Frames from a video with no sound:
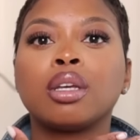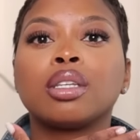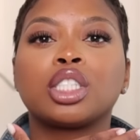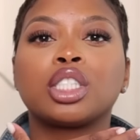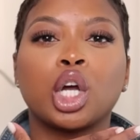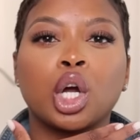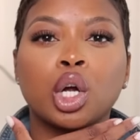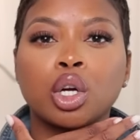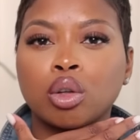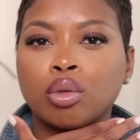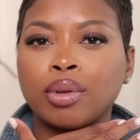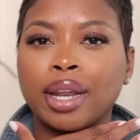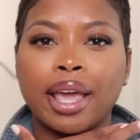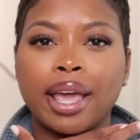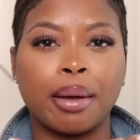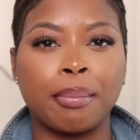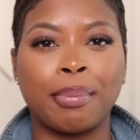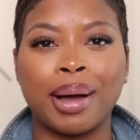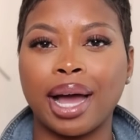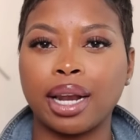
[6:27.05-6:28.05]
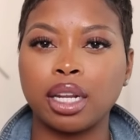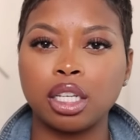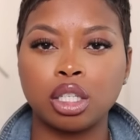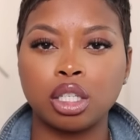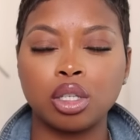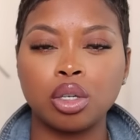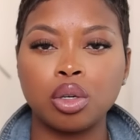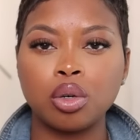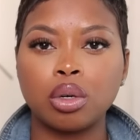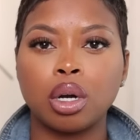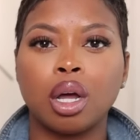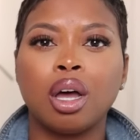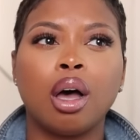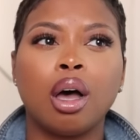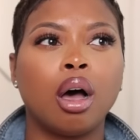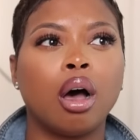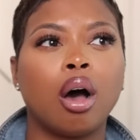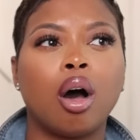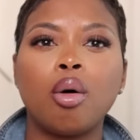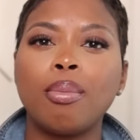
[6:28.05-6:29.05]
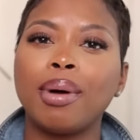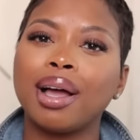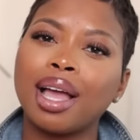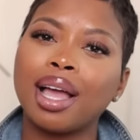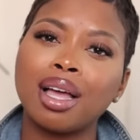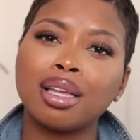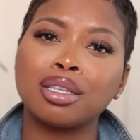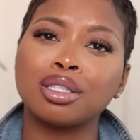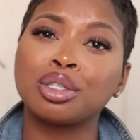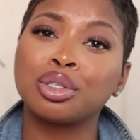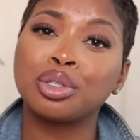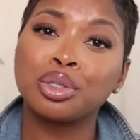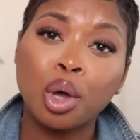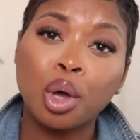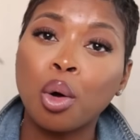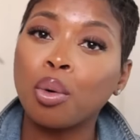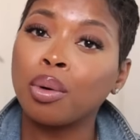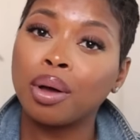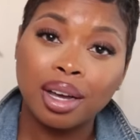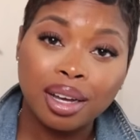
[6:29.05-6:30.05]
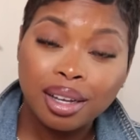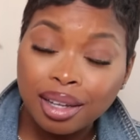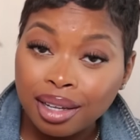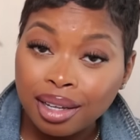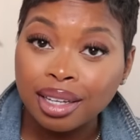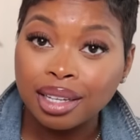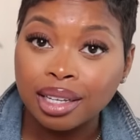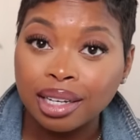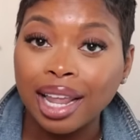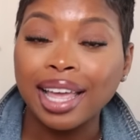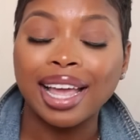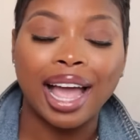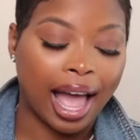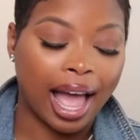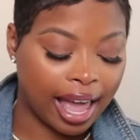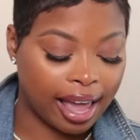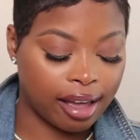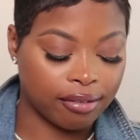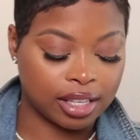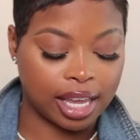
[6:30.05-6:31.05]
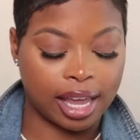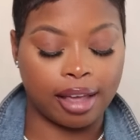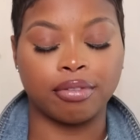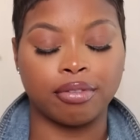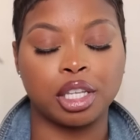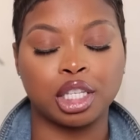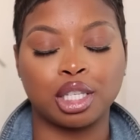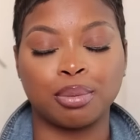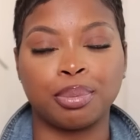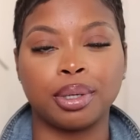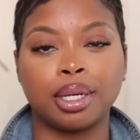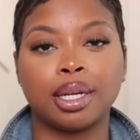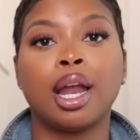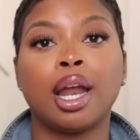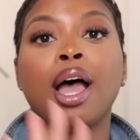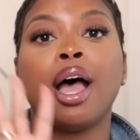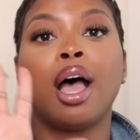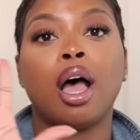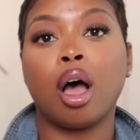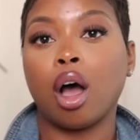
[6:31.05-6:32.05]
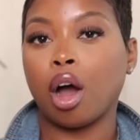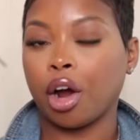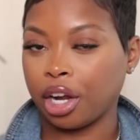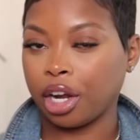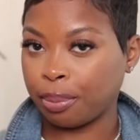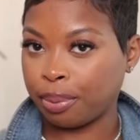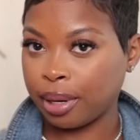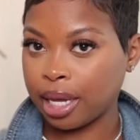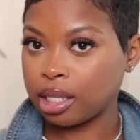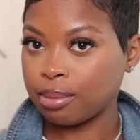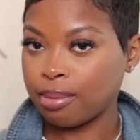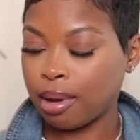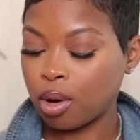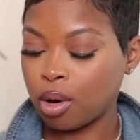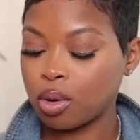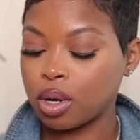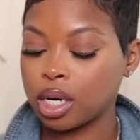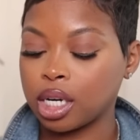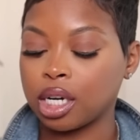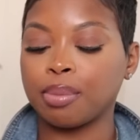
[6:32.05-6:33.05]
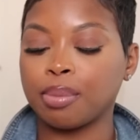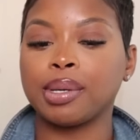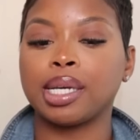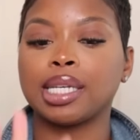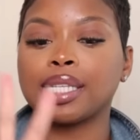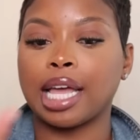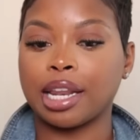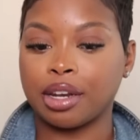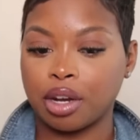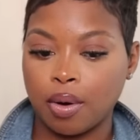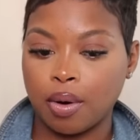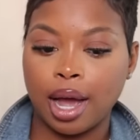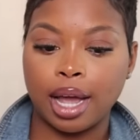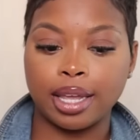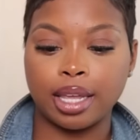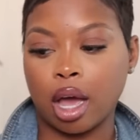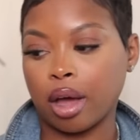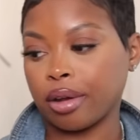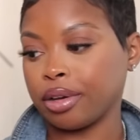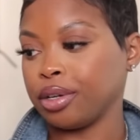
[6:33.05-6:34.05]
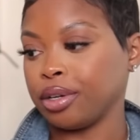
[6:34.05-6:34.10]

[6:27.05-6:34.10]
turtleneck bodysuit oh my god so good like i have to have this but already placed my order because i know how y'all